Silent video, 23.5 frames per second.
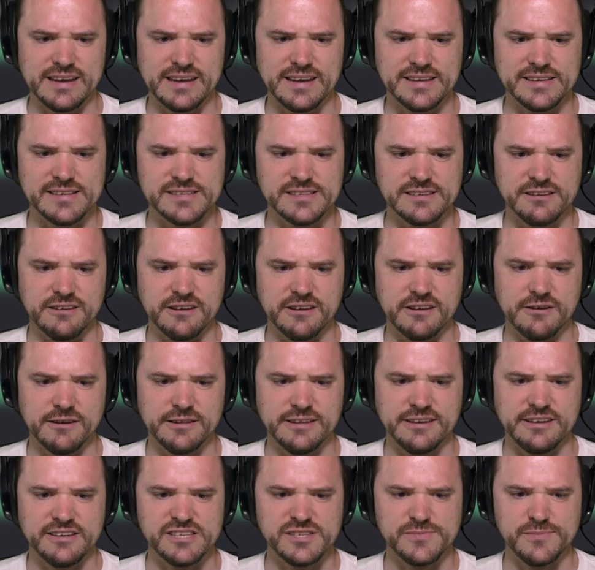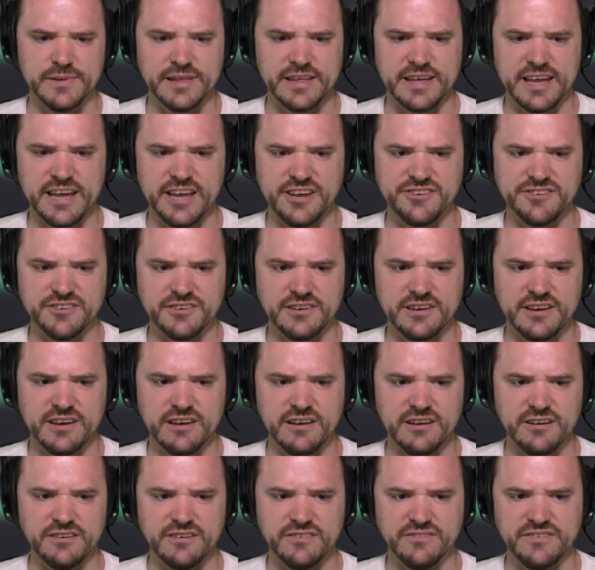necessary to correctly display
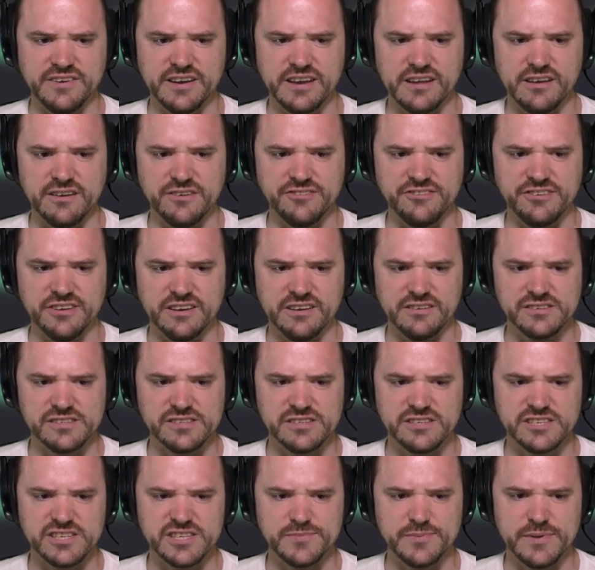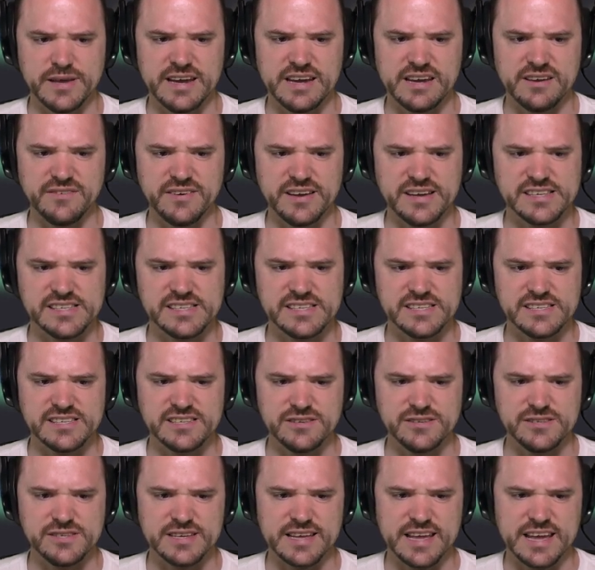HDR video signals to display devices
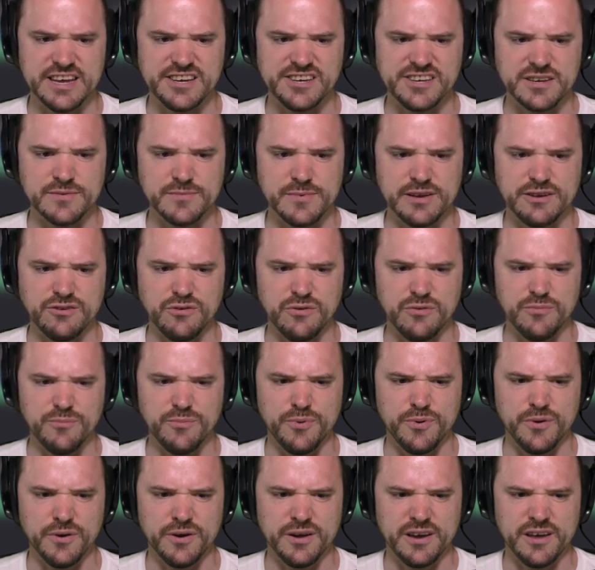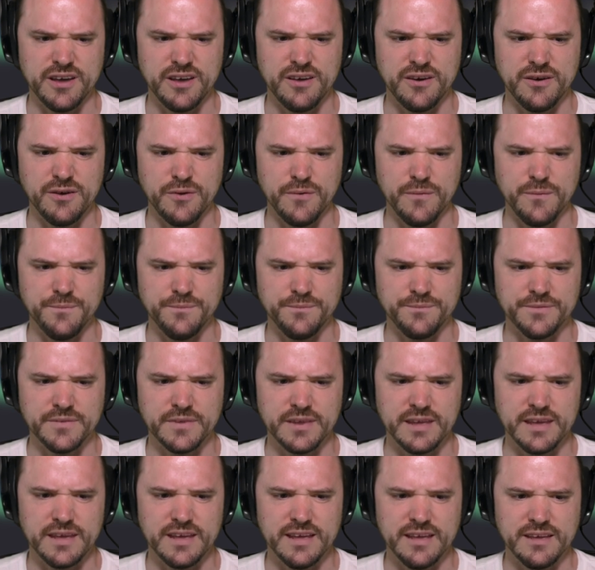using HDMI 2.0.
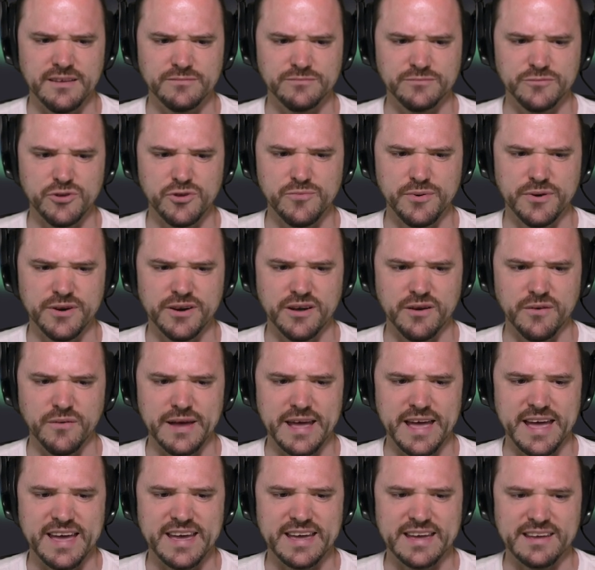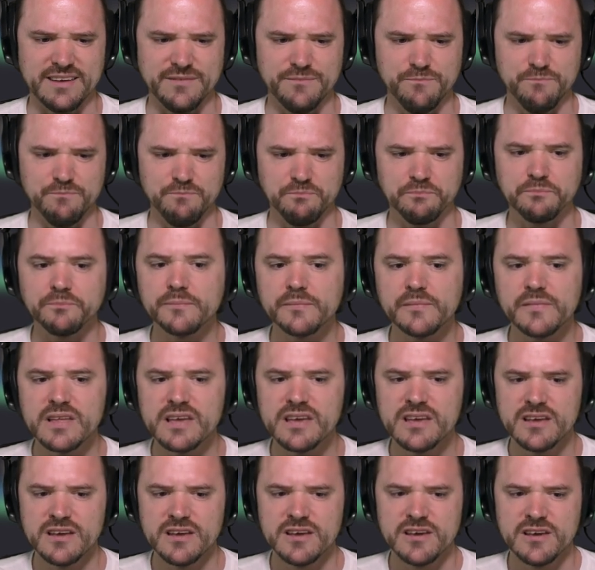2.0a.
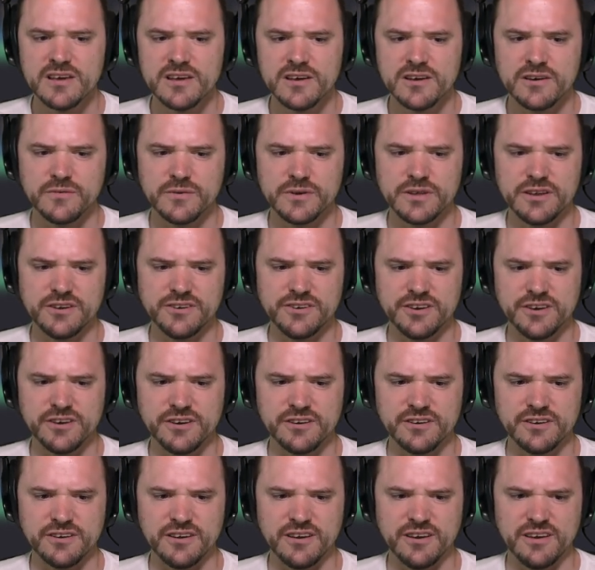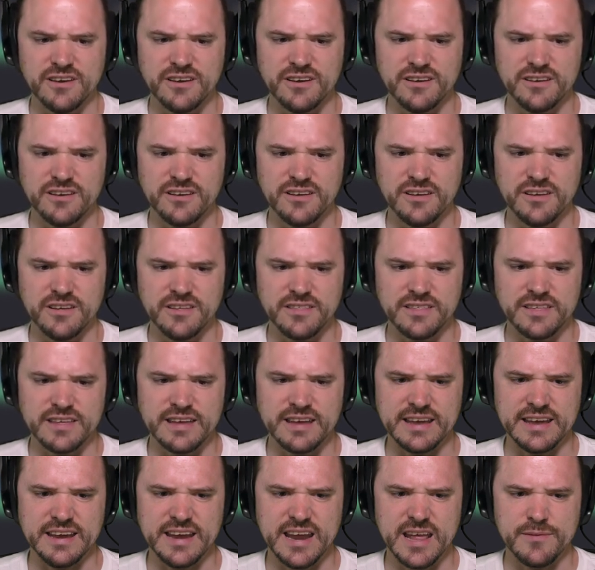When you turn on
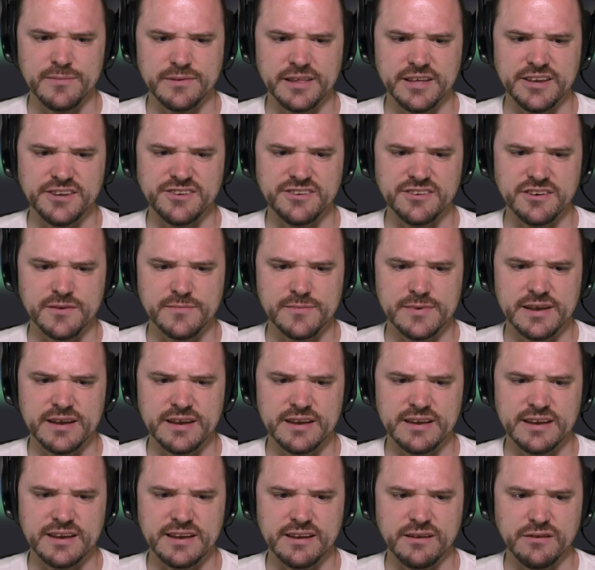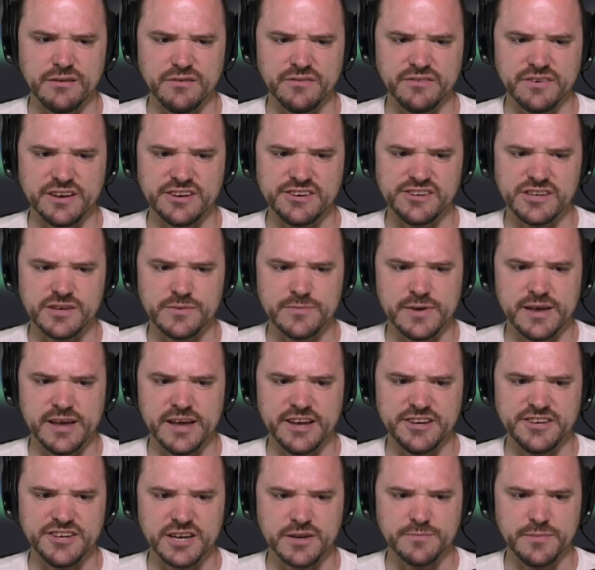the enable HDR metadata over
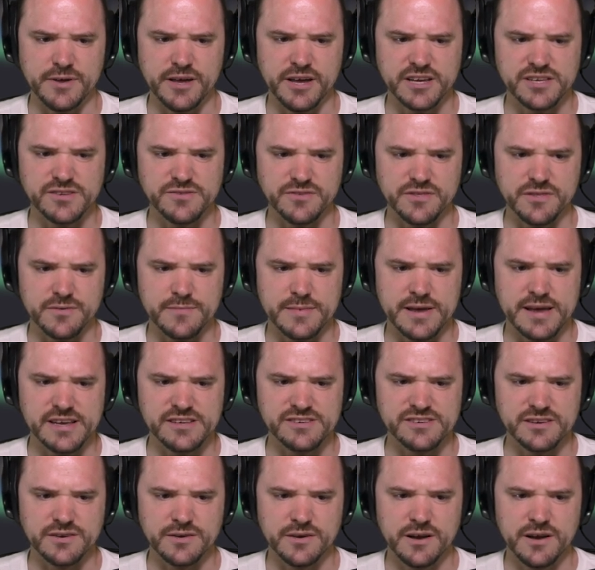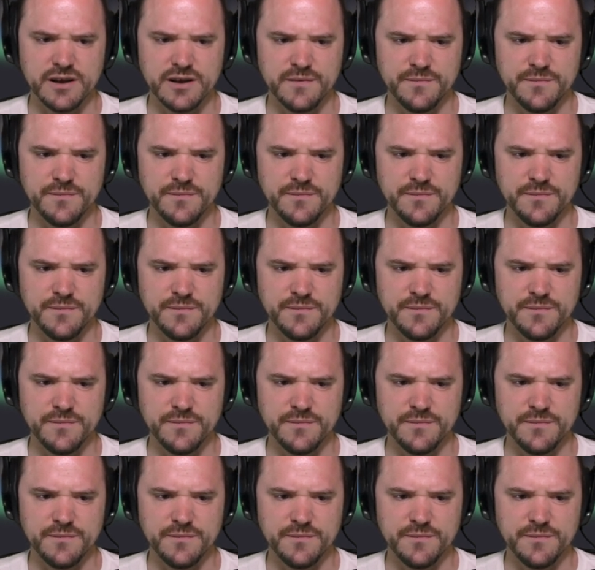HDMI checkbox for the master